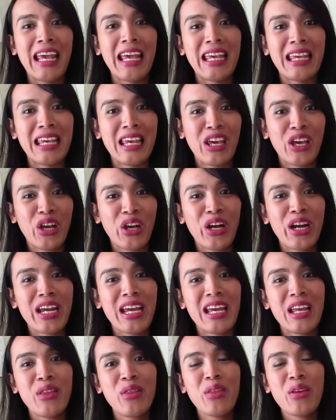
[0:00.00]
here
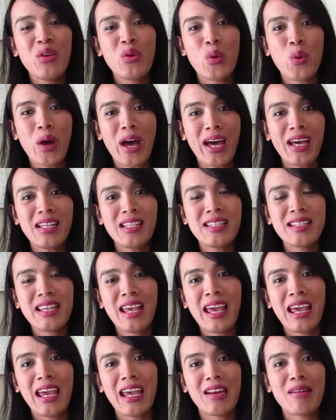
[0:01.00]
in the US,
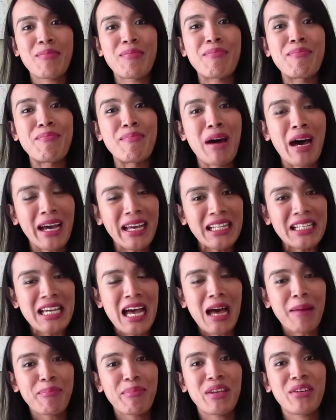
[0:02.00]
and my
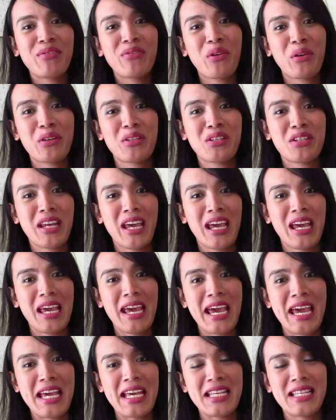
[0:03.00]
topic for today
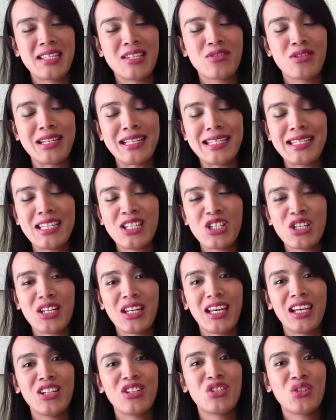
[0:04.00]
is
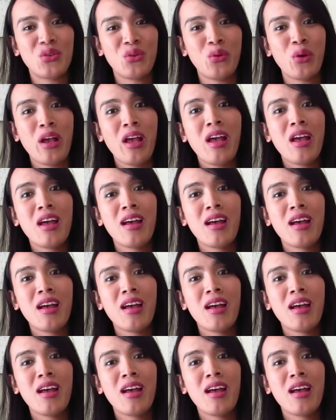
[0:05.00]
transitioning to